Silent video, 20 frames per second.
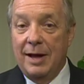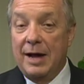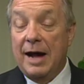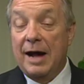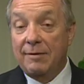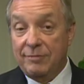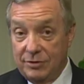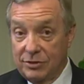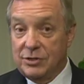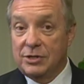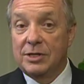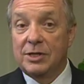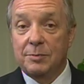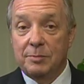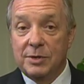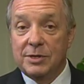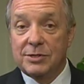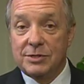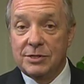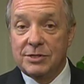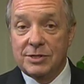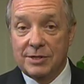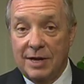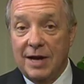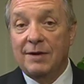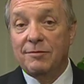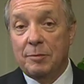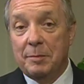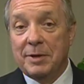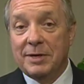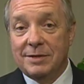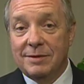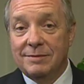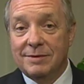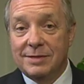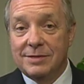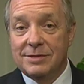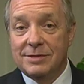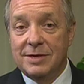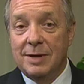Obviously, the business of government
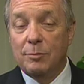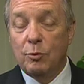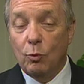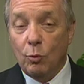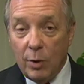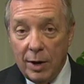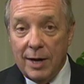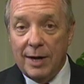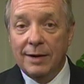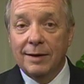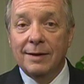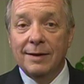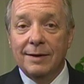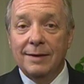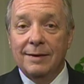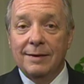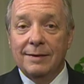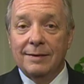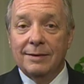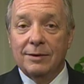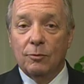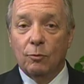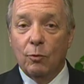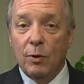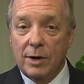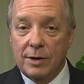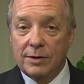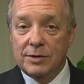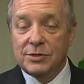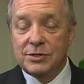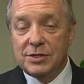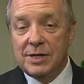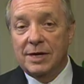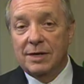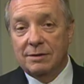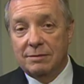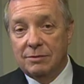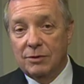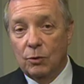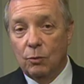is number one, the work of the
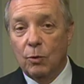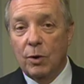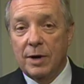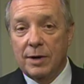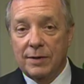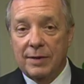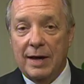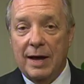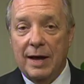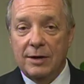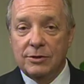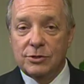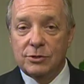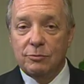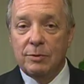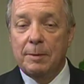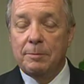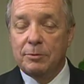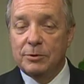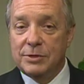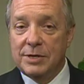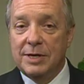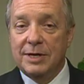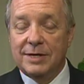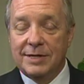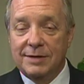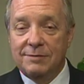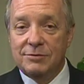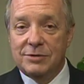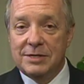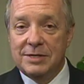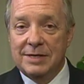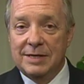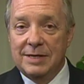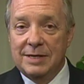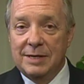Senate, the work of the House of Representatives.